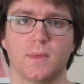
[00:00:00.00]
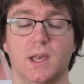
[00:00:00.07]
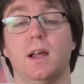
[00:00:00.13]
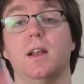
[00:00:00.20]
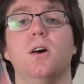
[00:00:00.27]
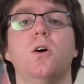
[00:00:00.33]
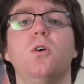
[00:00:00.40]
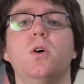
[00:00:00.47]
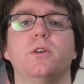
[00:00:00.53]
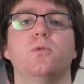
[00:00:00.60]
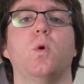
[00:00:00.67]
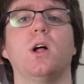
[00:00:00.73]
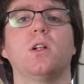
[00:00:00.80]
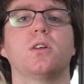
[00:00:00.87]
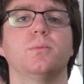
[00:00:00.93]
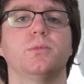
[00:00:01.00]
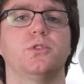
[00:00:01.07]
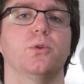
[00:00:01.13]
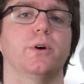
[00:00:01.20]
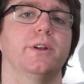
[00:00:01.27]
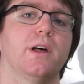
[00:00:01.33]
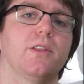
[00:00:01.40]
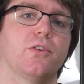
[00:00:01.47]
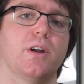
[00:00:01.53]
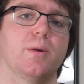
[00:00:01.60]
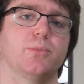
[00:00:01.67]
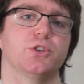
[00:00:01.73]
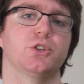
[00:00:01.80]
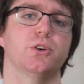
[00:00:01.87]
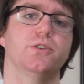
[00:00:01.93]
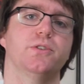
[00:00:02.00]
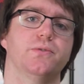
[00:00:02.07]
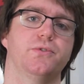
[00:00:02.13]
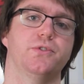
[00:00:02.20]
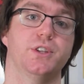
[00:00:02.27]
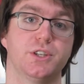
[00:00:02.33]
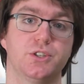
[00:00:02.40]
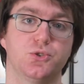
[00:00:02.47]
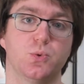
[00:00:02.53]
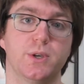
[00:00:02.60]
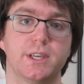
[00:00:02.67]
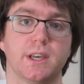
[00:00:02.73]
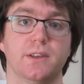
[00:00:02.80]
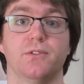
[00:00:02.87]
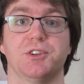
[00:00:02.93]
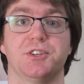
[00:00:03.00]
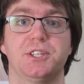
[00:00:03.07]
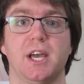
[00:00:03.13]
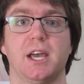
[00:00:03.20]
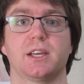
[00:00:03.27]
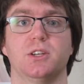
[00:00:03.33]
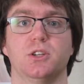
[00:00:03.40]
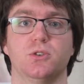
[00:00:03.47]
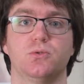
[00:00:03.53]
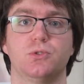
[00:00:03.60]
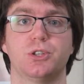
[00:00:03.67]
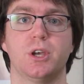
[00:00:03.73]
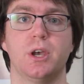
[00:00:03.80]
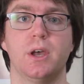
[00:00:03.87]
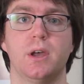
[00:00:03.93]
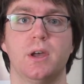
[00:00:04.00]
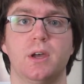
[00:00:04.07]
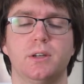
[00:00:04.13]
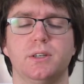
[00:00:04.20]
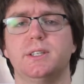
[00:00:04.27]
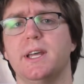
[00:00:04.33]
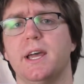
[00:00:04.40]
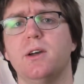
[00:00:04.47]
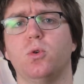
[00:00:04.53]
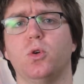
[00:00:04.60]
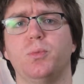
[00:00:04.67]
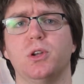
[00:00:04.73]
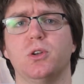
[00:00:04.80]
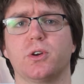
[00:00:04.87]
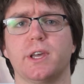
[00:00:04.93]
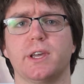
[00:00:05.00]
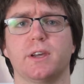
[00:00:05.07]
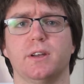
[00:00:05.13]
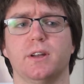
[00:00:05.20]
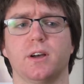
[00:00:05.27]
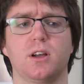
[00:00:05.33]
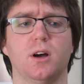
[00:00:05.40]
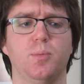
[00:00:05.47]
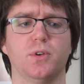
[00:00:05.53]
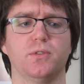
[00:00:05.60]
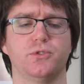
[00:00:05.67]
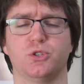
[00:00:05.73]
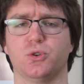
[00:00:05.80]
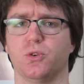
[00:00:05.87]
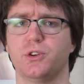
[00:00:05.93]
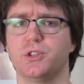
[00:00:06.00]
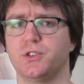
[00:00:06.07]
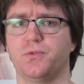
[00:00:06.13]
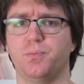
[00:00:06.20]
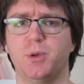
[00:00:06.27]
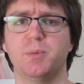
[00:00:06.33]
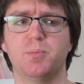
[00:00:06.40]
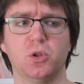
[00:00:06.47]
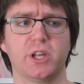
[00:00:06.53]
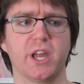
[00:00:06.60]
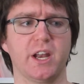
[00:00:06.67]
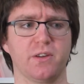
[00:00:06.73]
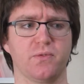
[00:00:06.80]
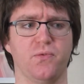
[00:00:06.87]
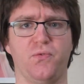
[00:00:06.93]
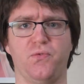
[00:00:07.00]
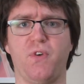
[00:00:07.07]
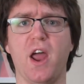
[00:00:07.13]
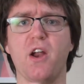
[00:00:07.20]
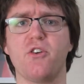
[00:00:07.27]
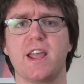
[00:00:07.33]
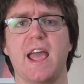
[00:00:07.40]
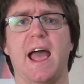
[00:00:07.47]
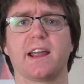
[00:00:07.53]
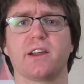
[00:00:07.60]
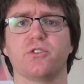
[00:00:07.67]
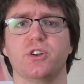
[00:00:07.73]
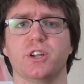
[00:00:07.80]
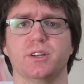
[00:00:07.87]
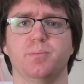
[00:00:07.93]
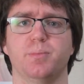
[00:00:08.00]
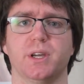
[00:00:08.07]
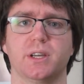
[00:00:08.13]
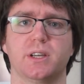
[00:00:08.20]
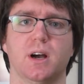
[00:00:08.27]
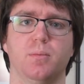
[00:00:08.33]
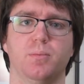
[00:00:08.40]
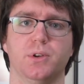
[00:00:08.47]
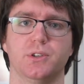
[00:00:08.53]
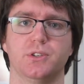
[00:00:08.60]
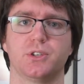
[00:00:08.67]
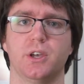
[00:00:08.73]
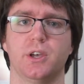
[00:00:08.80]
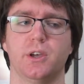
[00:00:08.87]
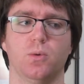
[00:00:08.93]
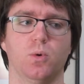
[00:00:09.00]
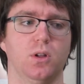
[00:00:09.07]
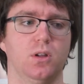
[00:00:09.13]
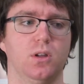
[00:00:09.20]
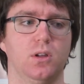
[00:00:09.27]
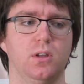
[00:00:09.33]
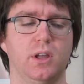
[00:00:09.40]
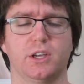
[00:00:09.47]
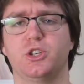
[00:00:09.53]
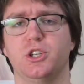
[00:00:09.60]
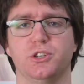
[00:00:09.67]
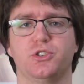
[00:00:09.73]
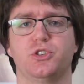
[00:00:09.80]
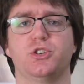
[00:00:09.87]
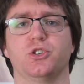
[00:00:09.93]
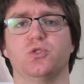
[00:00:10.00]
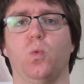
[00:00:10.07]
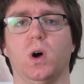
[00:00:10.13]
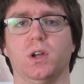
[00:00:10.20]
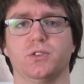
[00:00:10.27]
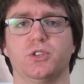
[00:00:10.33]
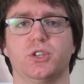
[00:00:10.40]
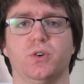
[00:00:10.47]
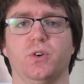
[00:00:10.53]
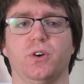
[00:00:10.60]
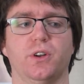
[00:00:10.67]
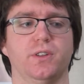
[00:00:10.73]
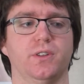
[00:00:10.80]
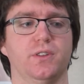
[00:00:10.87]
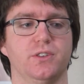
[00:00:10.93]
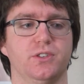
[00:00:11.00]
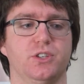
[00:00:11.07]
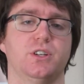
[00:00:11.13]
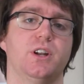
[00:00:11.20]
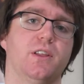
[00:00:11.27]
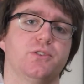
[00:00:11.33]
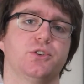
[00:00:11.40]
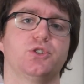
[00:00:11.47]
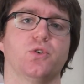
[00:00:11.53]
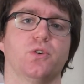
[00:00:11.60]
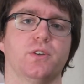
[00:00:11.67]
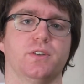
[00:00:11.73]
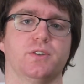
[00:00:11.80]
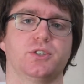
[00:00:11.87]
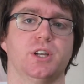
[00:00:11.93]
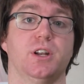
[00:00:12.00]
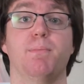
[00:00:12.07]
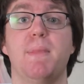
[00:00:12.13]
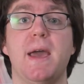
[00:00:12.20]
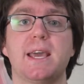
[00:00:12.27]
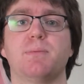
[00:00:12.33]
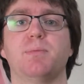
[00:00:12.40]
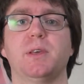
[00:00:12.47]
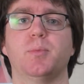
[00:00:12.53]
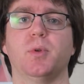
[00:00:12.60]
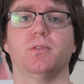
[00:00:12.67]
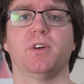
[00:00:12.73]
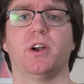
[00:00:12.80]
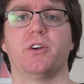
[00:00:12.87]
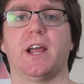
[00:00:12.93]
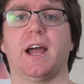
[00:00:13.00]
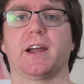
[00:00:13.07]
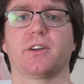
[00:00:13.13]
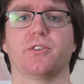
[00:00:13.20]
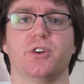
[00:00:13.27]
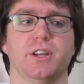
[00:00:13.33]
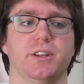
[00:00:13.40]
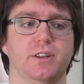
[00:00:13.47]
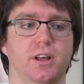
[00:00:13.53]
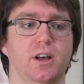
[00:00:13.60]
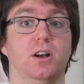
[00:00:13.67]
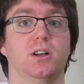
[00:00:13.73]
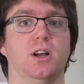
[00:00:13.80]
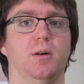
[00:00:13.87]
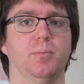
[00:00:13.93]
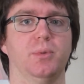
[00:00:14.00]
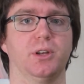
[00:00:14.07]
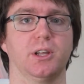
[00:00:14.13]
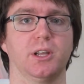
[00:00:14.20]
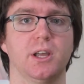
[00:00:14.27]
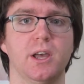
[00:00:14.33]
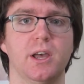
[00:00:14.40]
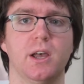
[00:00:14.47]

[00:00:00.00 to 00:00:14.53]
Hello and welcome to another episode of This Week in the Tech News. Today we'll be looking at a couple of stories of people getting very angry at big companies. Well, actually it's just one story, and then there's another story that's going to make people very angry at a company.